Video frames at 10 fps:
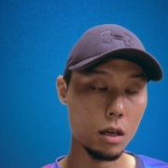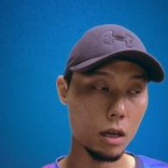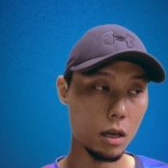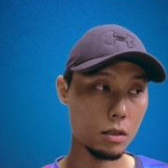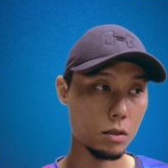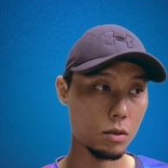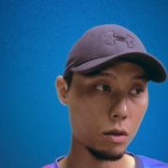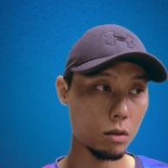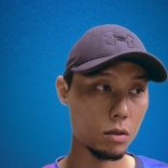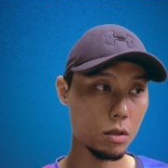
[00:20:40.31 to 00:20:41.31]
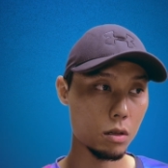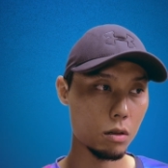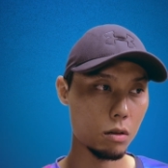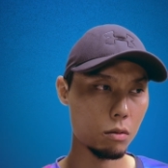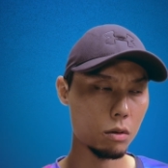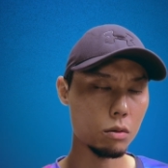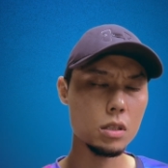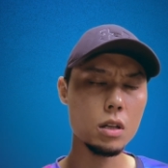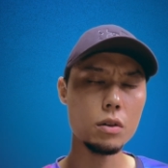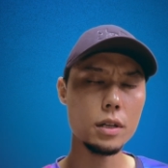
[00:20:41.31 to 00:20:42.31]
it's also
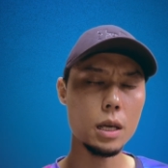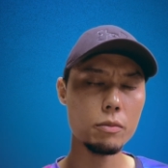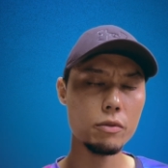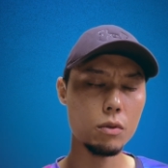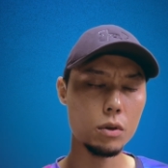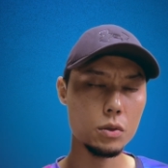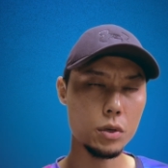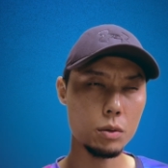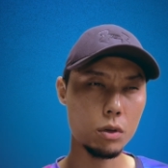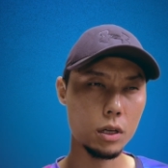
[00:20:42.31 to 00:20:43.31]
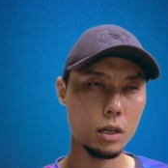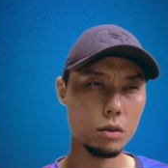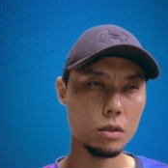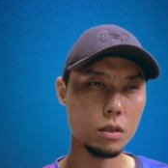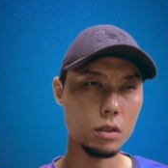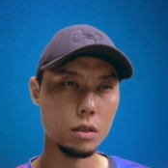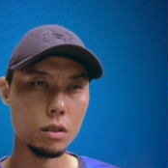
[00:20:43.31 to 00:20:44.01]
what's another name for street workout? You